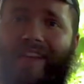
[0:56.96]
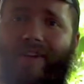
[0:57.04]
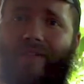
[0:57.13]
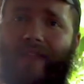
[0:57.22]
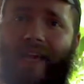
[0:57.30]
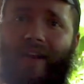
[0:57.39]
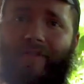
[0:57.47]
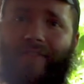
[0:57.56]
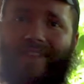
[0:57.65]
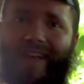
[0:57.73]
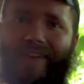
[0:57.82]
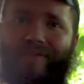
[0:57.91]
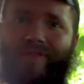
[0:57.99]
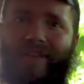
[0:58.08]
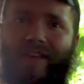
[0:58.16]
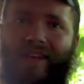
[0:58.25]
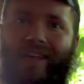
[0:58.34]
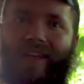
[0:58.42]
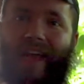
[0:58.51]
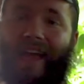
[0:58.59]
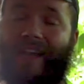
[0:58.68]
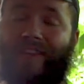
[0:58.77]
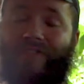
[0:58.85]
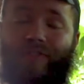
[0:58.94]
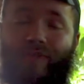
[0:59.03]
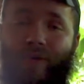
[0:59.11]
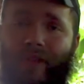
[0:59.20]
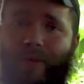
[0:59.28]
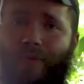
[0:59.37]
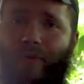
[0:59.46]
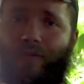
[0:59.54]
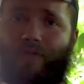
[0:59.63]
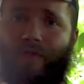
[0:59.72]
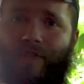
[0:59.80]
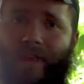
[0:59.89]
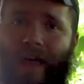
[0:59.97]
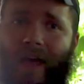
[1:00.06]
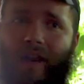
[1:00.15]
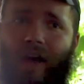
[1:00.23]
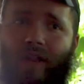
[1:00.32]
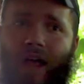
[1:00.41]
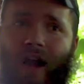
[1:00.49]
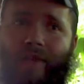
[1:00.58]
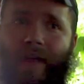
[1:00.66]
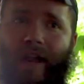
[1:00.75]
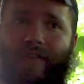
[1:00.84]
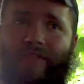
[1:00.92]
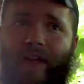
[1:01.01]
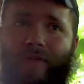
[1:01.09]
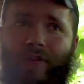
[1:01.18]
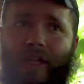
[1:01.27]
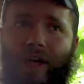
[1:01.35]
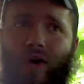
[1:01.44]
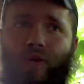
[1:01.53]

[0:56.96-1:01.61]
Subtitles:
near the end of his life. And it's just really beautiful for that. A lot of that is definitely